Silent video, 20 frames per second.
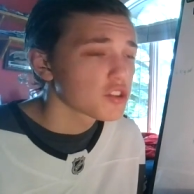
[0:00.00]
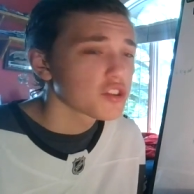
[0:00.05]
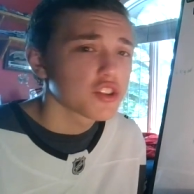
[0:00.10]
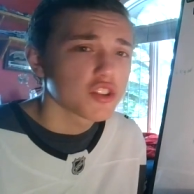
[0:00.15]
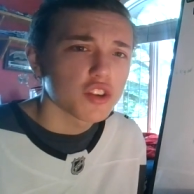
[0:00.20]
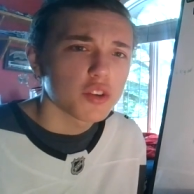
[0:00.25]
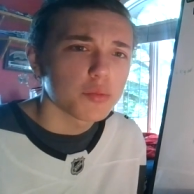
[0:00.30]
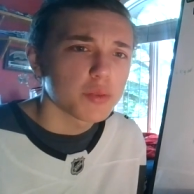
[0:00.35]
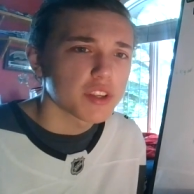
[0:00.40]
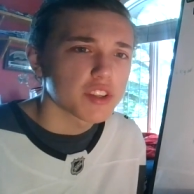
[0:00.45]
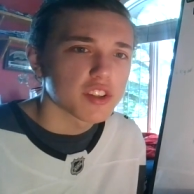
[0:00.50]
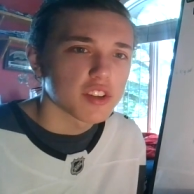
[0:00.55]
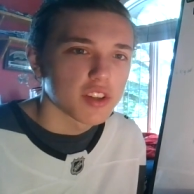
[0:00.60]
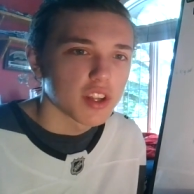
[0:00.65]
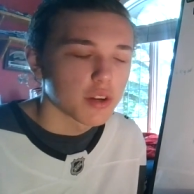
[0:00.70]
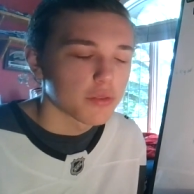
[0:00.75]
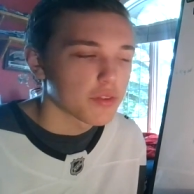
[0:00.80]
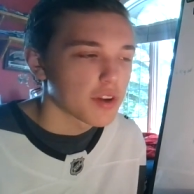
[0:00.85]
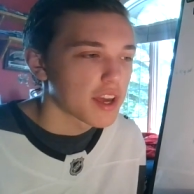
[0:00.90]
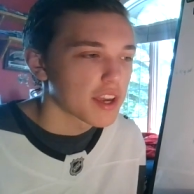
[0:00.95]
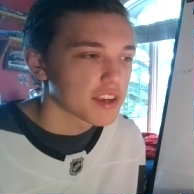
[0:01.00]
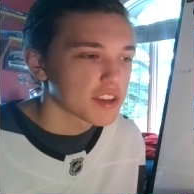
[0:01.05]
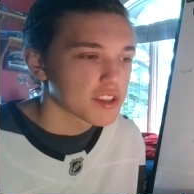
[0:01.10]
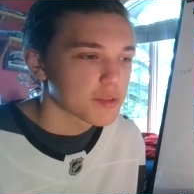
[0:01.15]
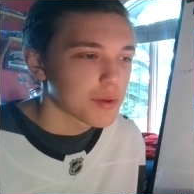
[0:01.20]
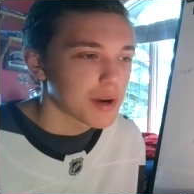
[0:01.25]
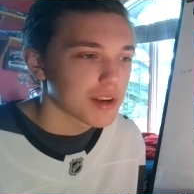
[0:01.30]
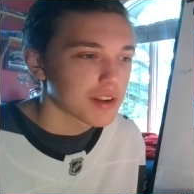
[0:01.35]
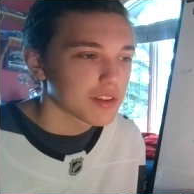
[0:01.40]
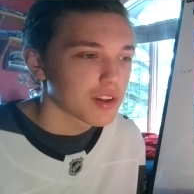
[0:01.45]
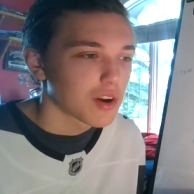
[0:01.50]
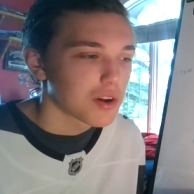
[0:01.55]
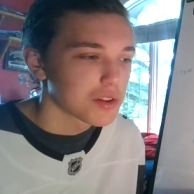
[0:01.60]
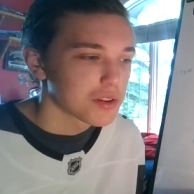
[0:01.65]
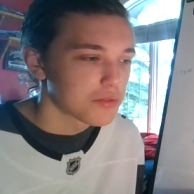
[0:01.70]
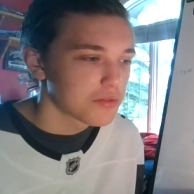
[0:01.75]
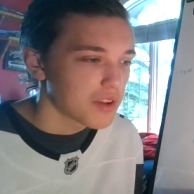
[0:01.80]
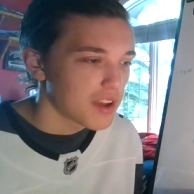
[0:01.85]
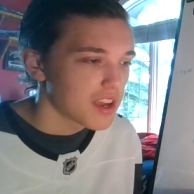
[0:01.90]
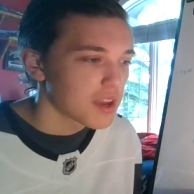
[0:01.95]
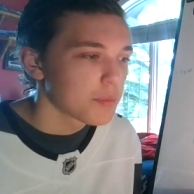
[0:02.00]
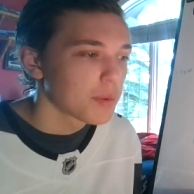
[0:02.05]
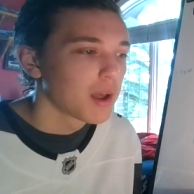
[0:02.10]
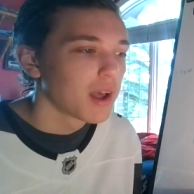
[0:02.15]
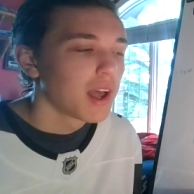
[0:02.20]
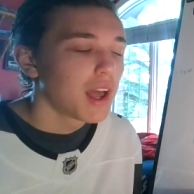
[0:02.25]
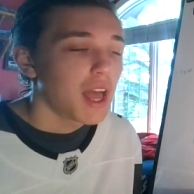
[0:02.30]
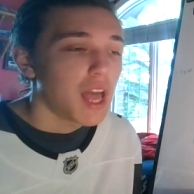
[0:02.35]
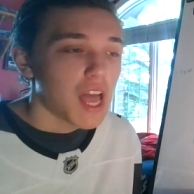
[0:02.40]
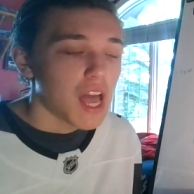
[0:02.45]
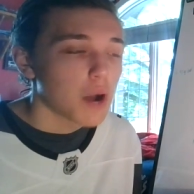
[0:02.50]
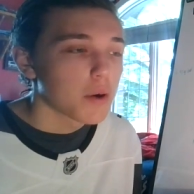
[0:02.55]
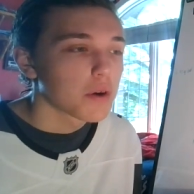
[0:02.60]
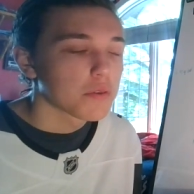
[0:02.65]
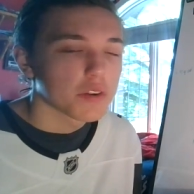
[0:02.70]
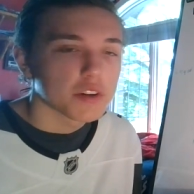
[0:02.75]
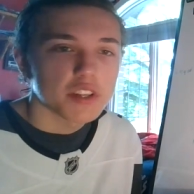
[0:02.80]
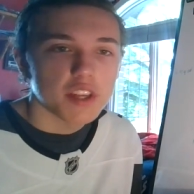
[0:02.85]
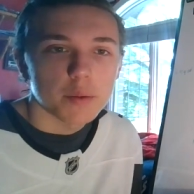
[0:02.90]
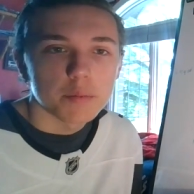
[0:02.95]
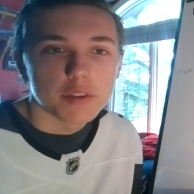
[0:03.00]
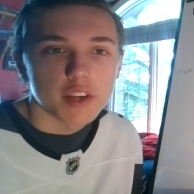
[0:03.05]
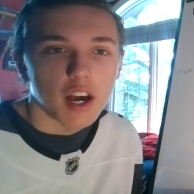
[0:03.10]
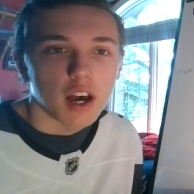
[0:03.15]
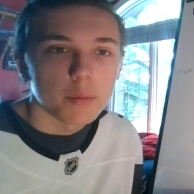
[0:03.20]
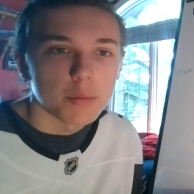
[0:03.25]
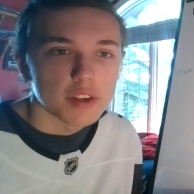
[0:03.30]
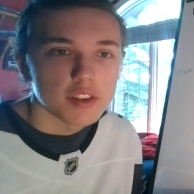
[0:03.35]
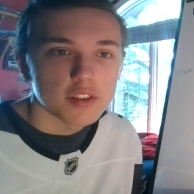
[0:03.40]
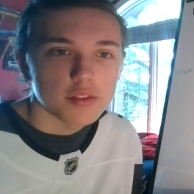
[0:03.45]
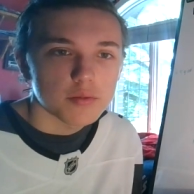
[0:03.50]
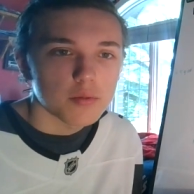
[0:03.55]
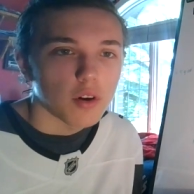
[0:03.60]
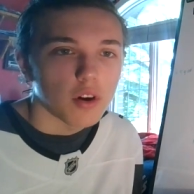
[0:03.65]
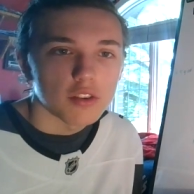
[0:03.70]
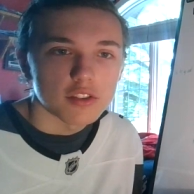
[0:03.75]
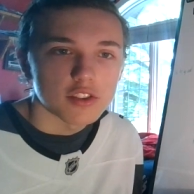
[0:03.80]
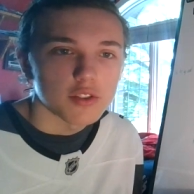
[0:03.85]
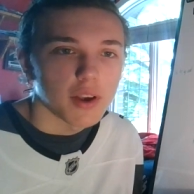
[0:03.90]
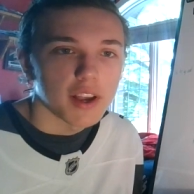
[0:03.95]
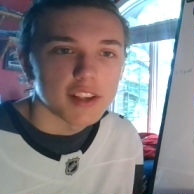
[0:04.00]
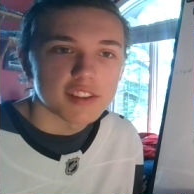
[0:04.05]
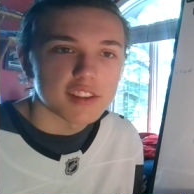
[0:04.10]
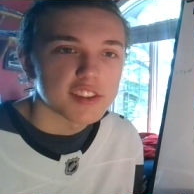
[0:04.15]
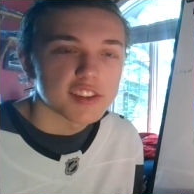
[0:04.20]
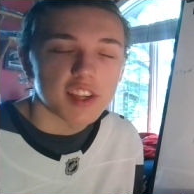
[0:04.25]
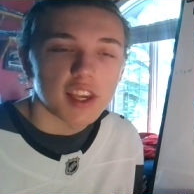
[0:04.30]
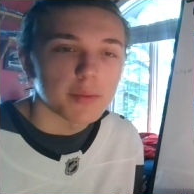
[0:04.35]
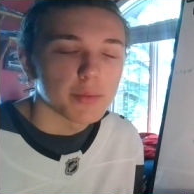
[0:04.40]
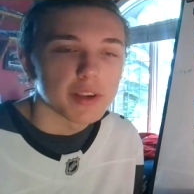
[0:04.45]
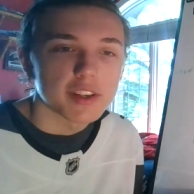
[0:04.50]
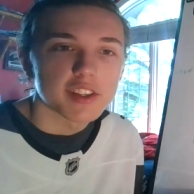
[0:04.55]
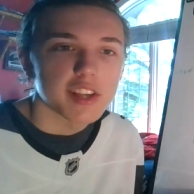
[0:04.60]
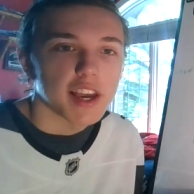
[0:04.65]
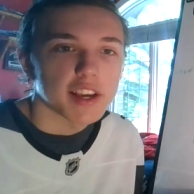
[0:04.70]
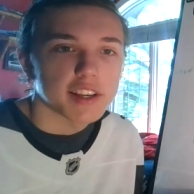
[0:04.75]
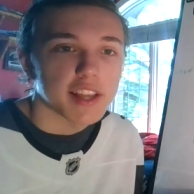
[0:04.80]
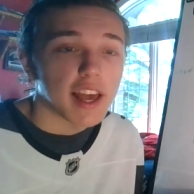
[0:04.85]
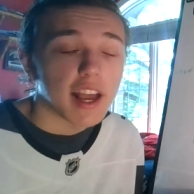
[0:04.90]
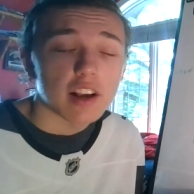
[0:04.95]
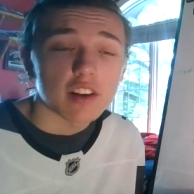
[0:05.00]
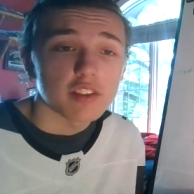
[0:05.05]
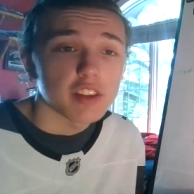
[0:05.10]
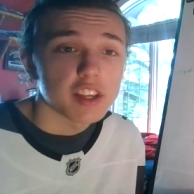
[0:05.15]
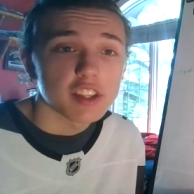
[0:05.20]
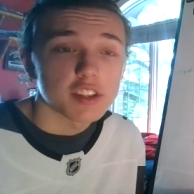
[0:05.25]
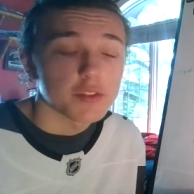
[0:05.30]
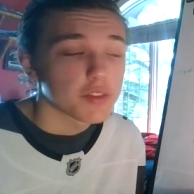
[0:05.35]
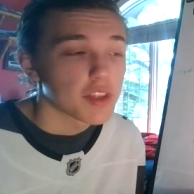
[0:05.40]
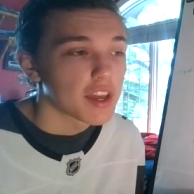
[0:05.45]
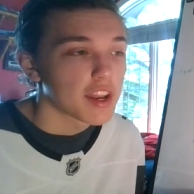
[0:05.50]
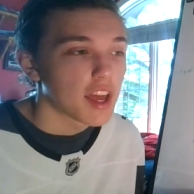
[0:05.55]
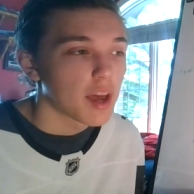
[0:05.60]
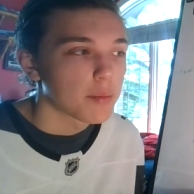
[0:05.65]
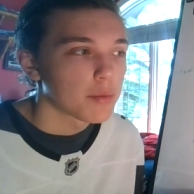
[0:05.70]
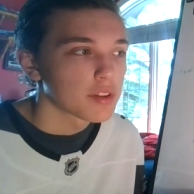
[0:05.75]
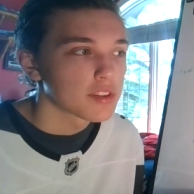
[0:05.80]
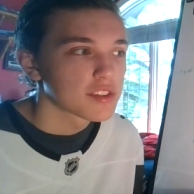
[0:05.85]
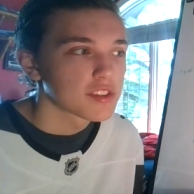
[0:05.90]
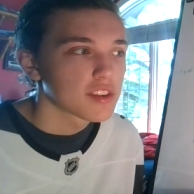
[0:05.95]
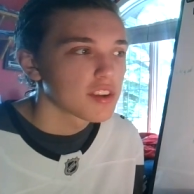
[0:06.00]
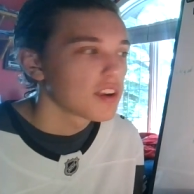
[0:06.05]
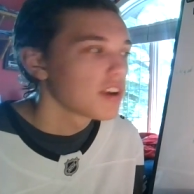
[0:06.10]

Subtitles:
should be solidifying his spot in the Hall of Fame. However, Tim Thomas also has the same exact accolades if that happens.